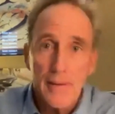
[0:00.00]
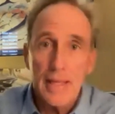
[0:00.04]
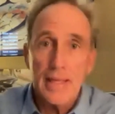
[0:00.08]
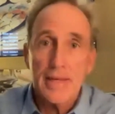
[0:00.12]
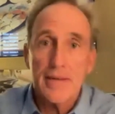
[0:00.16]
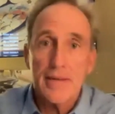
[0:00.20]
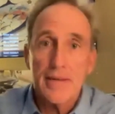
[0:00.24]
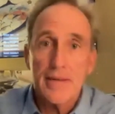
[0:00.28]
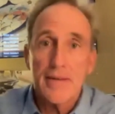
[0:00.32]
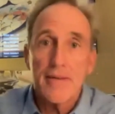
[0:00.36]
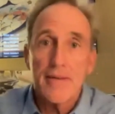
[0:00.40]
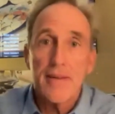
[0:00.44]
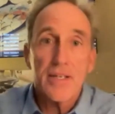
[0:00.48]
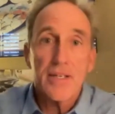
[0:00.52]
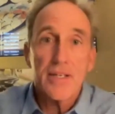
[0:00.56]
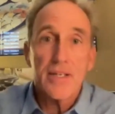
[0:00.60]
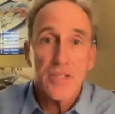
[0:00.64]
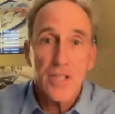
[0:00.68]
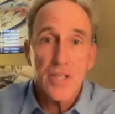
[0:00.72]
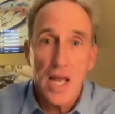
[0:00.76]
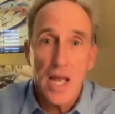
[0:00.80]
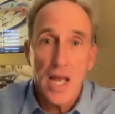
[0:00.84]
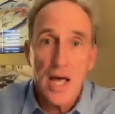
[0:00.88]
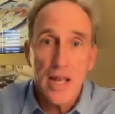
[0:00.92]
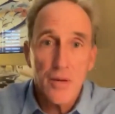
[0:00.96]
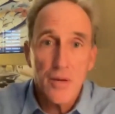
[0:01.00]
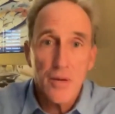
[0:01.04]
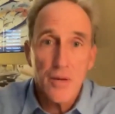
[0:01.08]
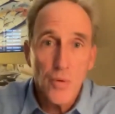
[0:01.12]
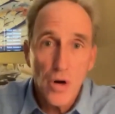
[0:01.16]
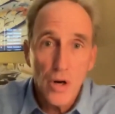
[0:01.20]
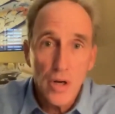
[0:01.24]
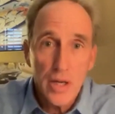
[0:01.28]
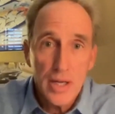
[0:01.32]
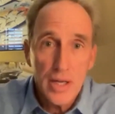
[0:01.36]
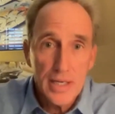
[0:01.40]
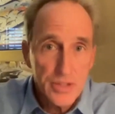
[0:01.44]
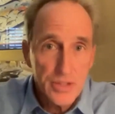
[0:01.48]
It takes a lot of
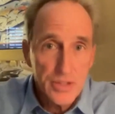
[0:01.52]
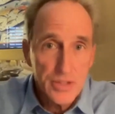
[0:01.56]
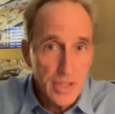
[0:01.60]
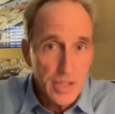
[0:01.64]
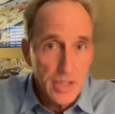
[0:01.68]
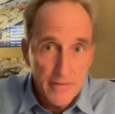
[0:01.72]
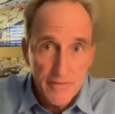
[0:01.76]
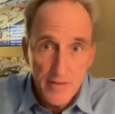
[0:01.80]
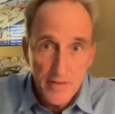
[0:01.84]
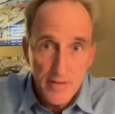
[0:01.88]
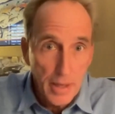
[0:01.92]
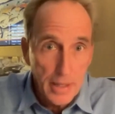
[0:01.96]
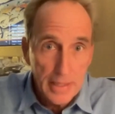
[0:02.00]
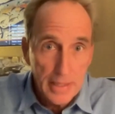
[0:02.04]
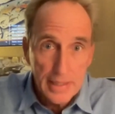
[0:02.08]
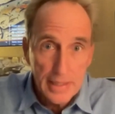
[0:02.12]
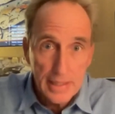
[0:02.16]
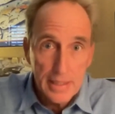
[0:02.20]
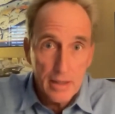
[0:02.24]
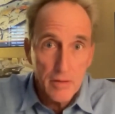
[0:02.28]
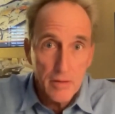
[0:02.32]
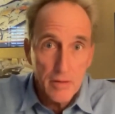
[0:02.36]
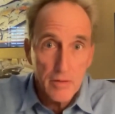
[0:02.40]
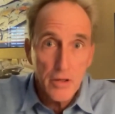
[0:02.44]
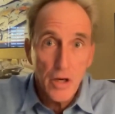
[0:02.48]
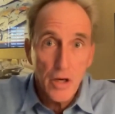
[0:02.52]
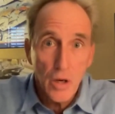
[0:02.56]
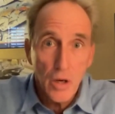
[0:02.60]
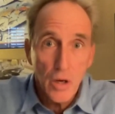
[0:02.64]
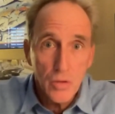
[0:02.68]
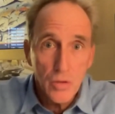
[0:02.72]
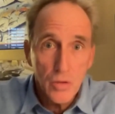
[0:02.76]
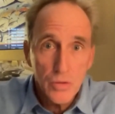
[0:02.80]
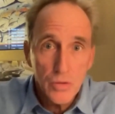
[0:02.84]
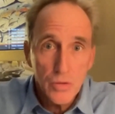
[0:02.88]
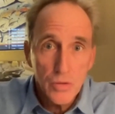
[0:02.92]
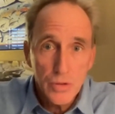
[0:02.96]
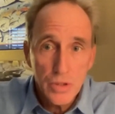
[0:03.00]
work, as everybody here
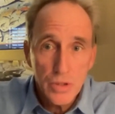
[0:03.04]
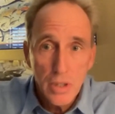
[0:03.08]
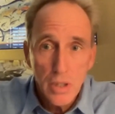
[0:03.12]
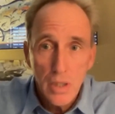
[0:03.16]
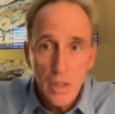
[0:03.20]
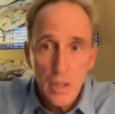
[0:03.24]
knows,